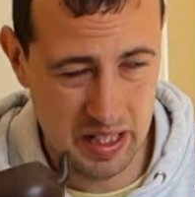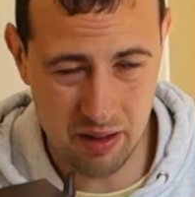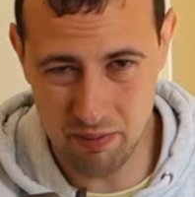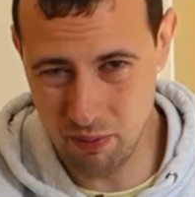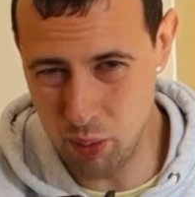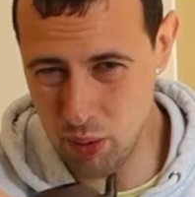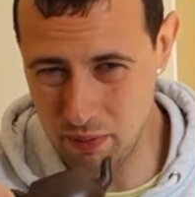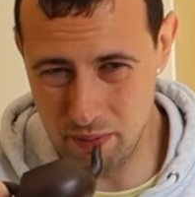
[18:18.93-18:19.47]

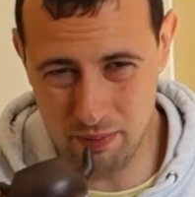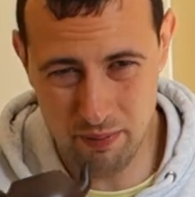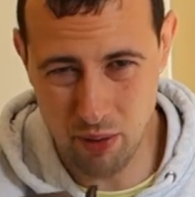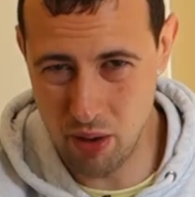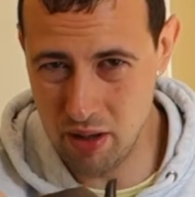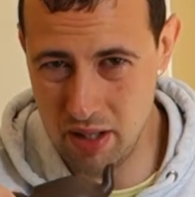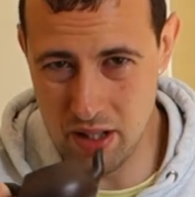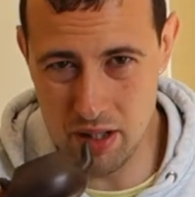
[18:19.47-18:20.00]
wood
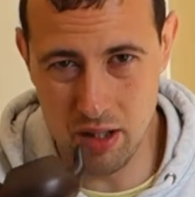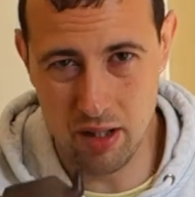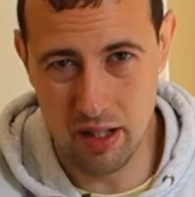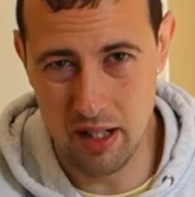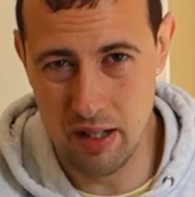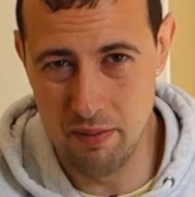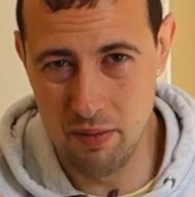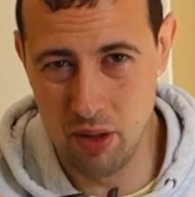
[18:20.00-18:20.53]

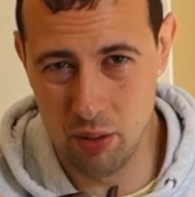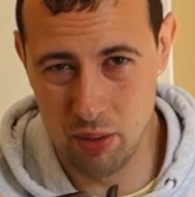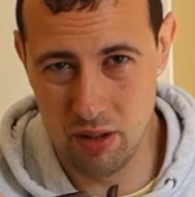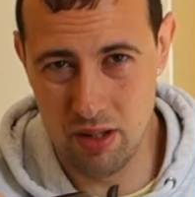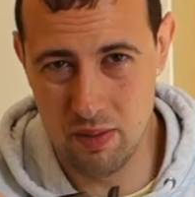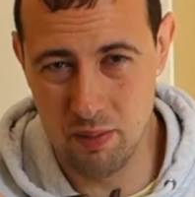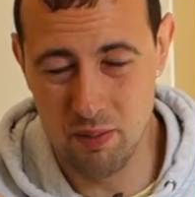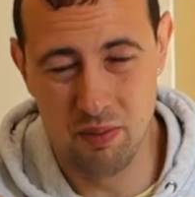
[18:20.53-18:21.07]
furniture-y
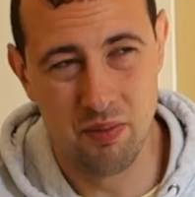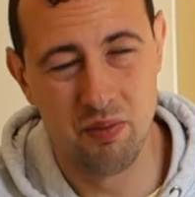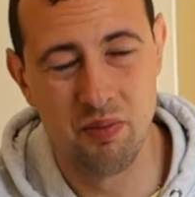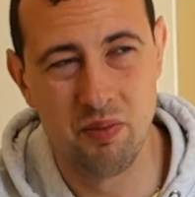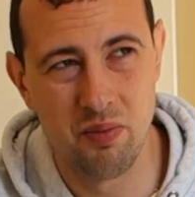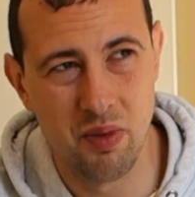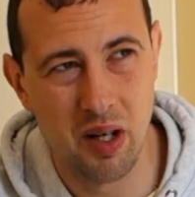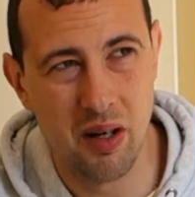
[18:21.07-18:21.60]
notes.
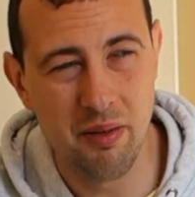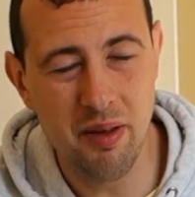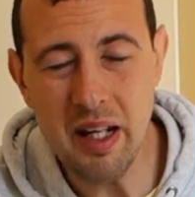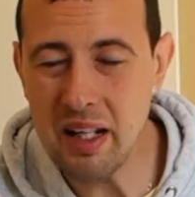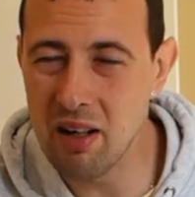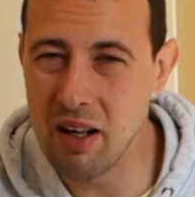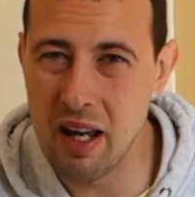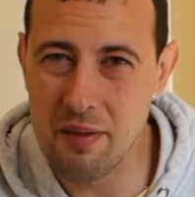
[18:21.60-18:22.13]
I think
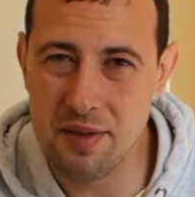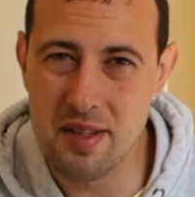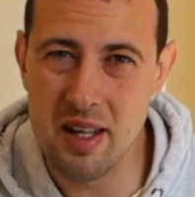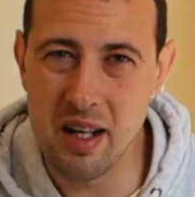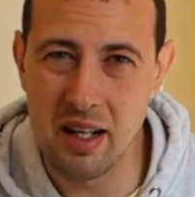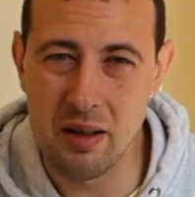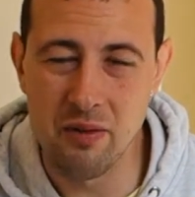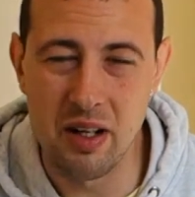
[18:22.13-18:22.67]
I have said
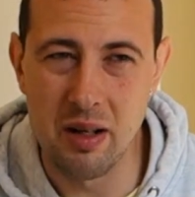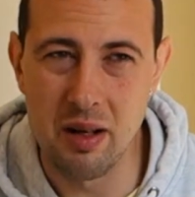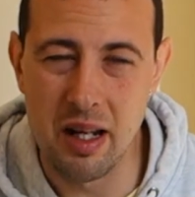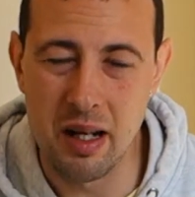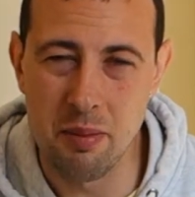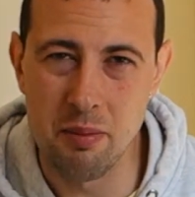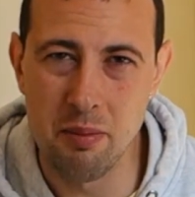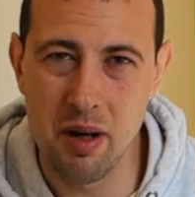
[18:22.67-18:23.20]
it
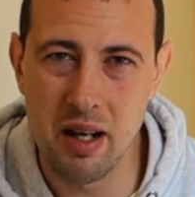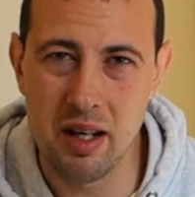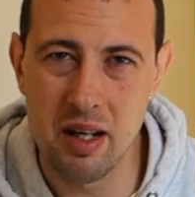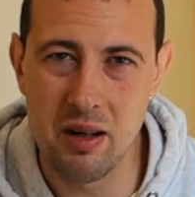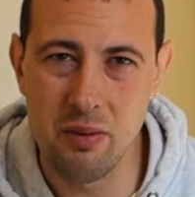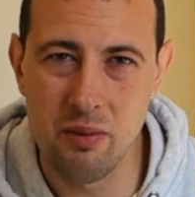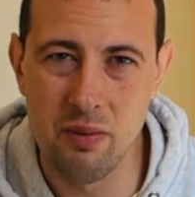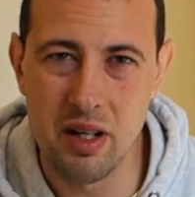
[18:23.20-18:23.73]
in
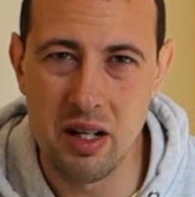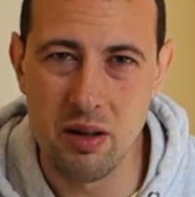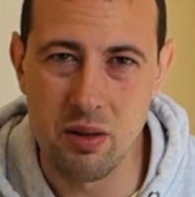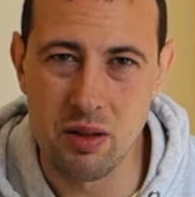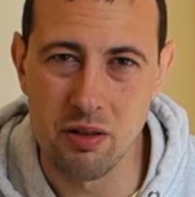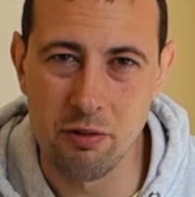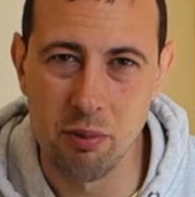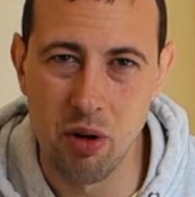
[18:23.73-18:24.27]
many videos
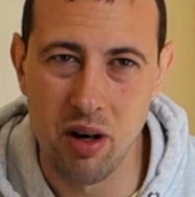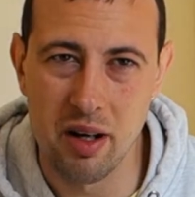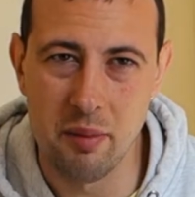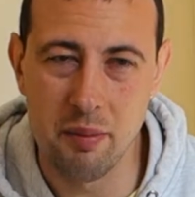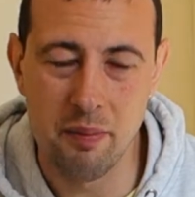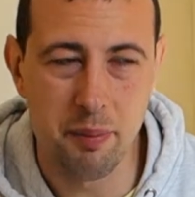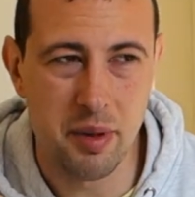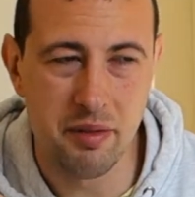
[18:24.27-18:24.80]
of mine
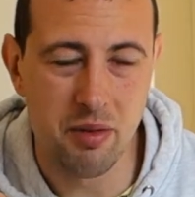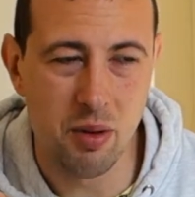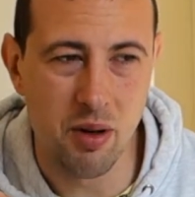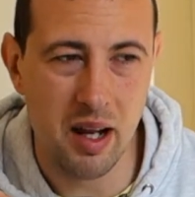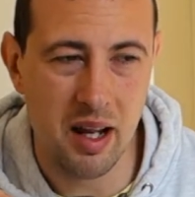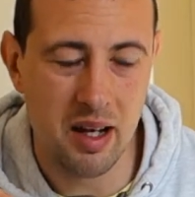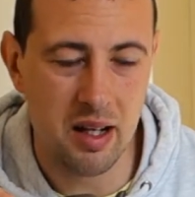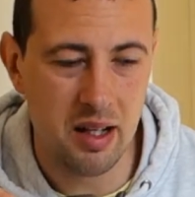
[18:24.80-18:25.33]

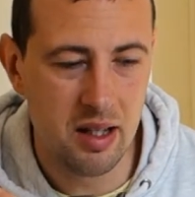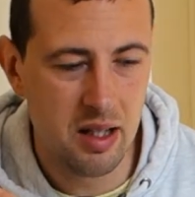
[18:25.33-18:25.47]
beforehand.